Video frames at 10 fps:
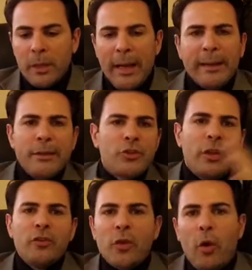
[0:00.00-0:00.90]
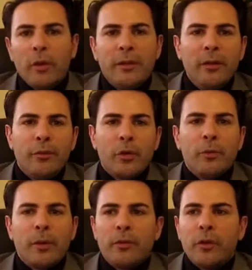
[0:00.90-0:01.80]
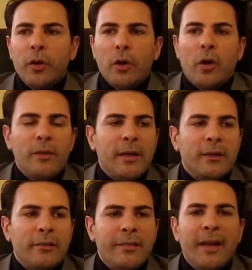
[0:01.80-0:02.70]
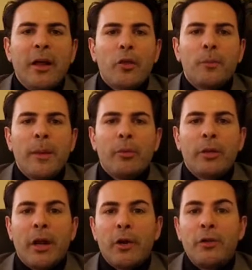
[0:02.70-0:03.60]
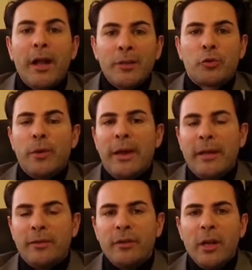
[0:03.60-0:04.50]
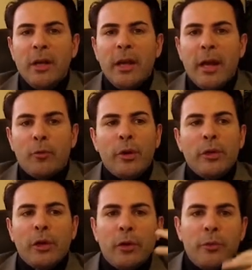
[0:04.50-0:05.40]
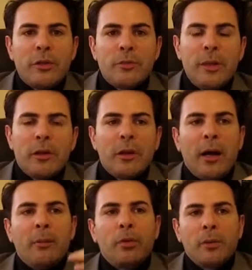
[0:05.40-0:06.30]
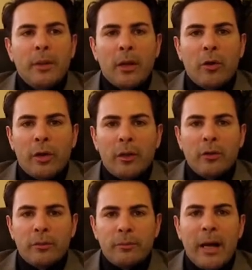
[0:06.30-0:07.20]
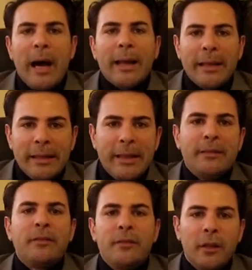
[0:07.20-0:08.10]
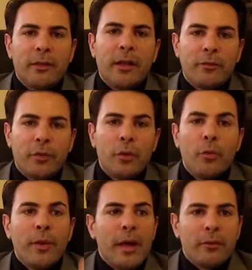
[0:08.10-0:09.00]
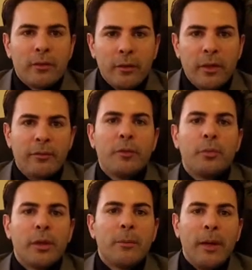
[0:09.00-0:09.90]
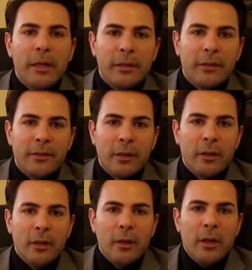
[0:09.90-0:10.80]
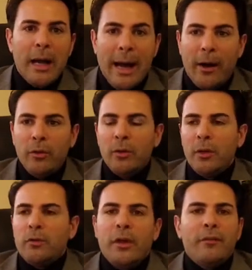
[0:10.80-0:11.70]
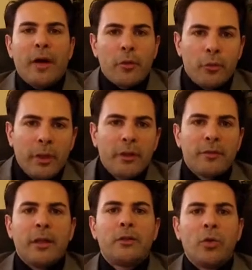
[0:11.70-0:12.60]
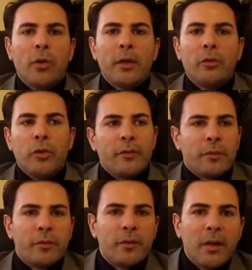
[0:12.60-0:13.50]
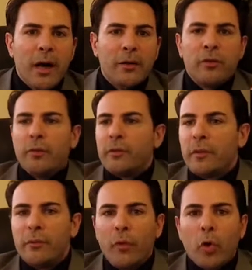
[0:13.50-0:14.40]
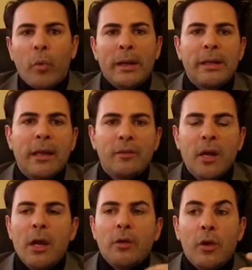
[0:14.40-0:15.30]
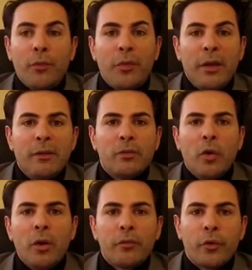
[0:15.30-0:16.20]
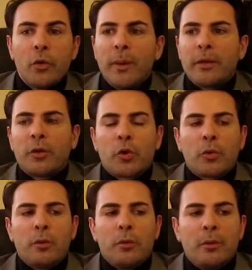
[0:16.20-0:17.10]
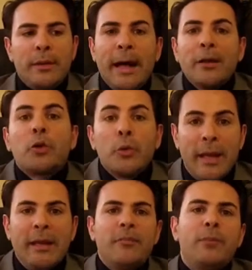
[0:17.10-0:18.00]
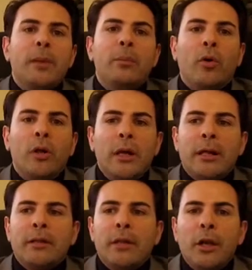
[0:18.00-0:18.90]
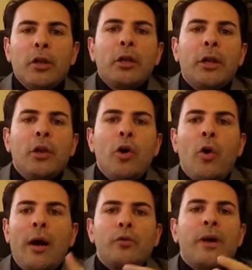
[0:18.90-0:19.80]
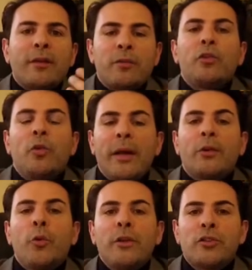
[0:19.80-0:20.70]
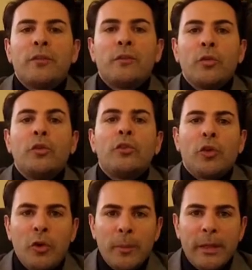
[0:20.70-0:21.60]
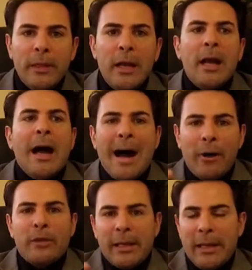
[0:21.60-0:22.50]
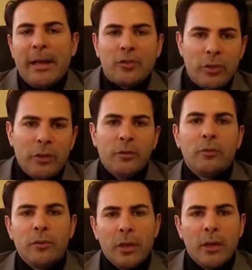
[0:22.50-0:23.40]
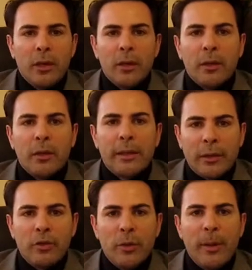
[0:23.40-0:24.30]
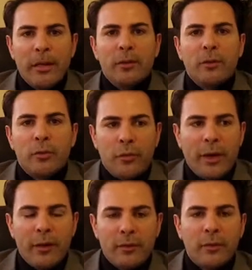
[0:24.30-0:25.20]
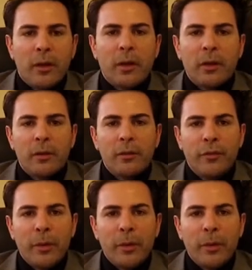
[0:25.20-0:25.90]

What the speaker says: I can change the whole deal for you because you're going to contact 10 other people that are not creative. And when you're going to reach me, I'm going to be like, okay, look, I can get this deal done for you without even putting money in the deal. How? You have other real estate going, you have some stock, you have some 401ks, you have things going for you, but non-creative people, they're not going to know how to ask you the right questions to determine how they can actually get you the money to finance the